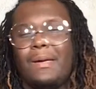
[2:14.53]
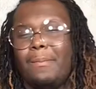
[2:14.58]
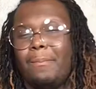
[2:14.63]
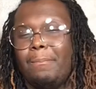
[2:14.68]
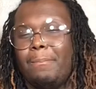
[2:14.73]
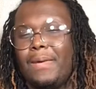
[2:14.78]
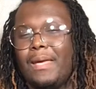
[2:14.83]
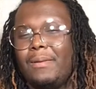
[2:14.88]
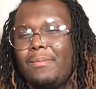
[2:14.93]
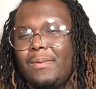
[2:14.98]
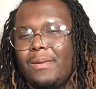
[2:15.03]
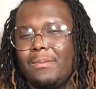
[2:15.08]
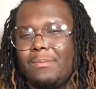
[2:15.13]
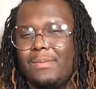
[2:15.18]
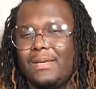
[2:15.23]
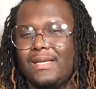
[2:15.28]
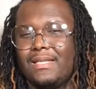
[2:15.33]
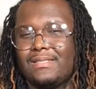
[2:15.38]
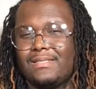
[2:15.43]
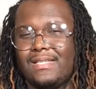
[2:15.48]
Maybe it
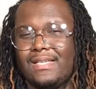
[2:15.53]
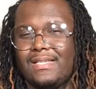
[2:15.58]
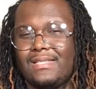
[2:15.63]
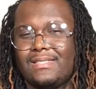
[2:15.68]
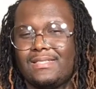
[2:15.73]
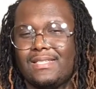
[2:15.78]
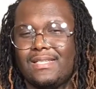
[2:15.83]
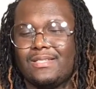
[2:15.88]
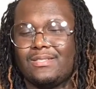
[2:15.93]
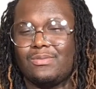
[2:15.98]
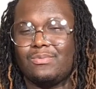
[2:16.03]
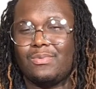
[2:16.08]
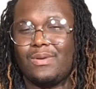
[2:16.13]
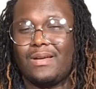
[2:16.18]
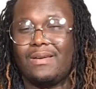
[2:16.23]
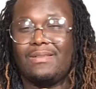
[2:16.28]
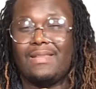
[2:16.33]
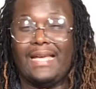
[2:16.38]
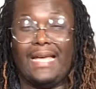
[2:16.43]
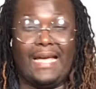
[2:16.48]
means that it sticks
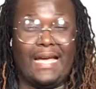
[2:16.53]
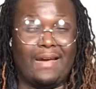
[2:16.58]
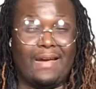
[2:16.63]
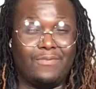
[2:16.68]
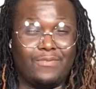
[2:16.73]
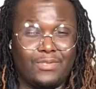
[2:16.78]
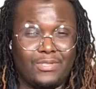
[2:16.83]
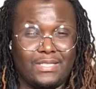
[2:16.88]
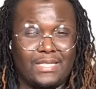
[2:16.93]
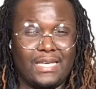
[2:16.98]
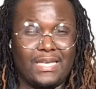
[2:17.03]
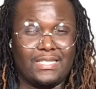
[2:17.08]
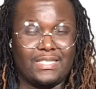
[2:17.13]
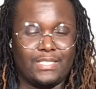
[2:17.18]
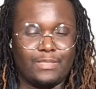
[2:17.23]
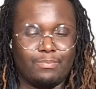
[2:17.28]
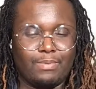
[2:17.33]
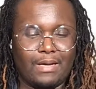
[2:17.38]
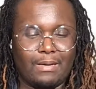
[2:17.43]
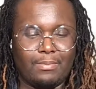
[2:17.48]
around. The aftertaste is
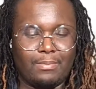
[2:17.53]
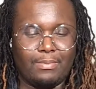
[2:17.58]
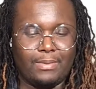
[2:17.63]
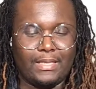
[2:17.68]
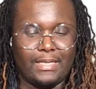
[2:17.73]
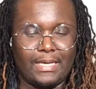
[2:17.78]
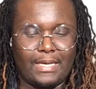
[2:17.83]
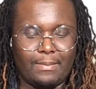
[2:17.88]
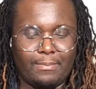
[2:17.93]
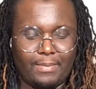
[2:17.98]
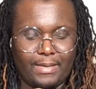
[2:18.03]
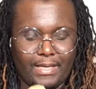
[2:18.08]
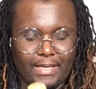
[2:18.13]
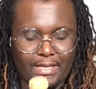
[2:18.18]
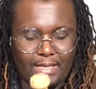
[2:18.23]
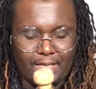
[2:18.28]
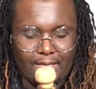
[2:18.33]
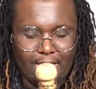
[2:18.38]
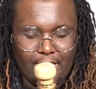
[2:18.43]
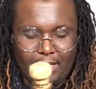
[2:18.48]
probably not
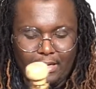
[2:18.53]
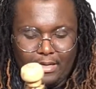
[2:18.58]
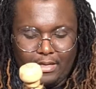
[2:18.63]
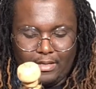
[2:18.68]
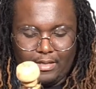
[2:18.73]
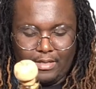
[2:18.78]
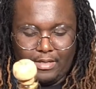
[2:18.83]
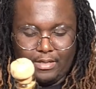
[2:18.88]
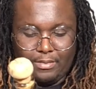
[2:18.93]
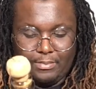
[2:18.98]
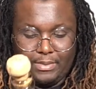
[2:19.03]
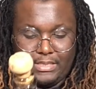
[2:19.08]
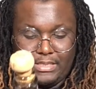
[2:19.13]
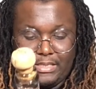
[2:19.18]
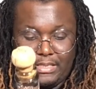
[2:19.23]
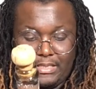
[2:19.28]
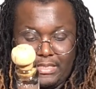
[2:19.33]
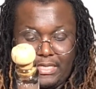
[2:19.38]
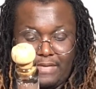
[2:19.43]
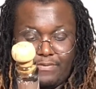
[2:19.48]
bad. It's
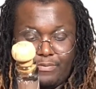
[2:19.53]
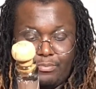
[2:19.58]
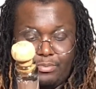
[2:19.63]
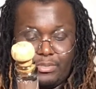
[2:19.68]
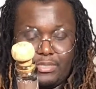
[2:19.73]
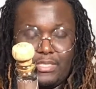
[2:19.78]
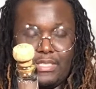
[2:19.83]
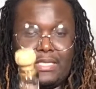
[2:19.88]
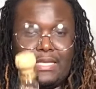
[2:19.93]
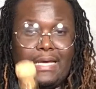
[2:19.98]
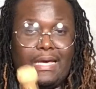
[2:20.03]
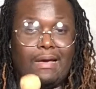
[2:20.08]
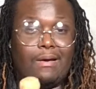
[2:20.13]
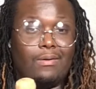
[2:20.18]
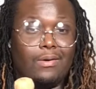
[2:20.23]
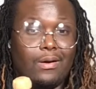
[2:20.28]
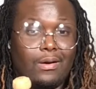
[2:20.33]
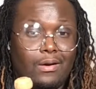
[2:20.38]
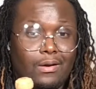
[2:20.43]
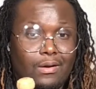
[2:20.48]
11%
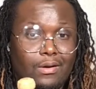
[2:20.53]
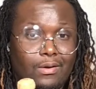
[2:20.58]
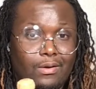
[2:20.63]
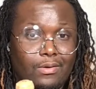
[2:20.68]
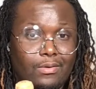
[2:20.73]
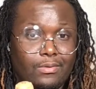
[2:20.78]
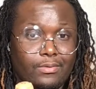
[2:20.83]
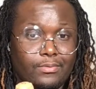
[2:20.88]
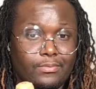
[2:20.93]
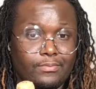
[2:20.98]
alcohol.